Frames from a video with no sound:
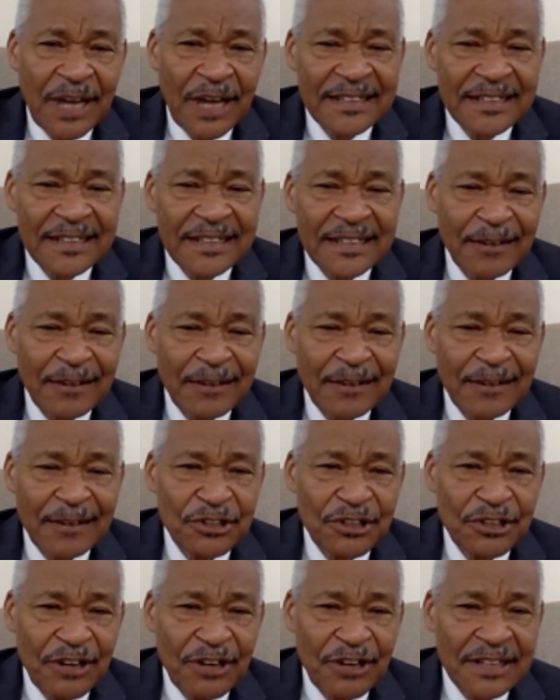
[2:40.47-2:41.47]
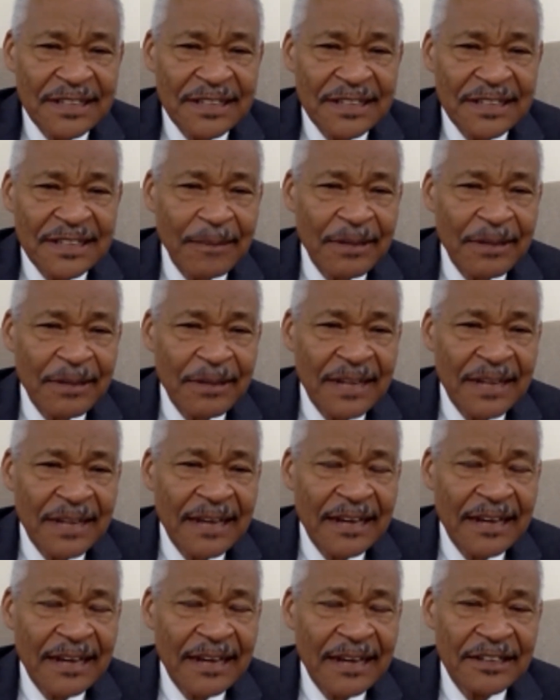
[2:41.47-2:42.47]
you share all the time on
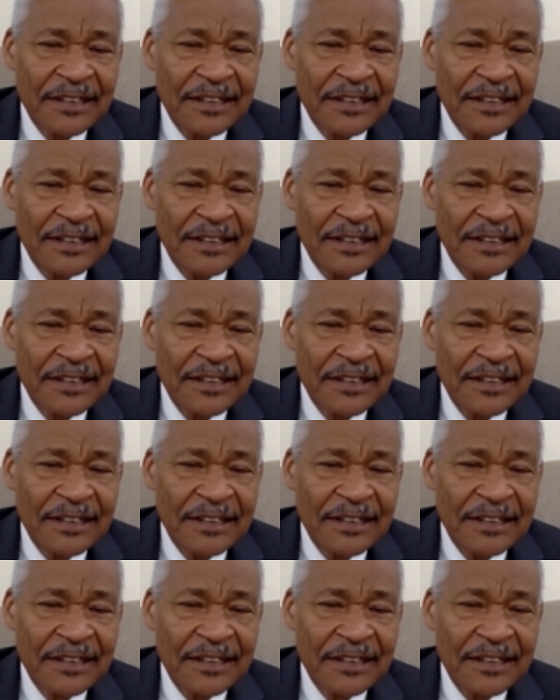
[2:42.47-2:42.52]
here,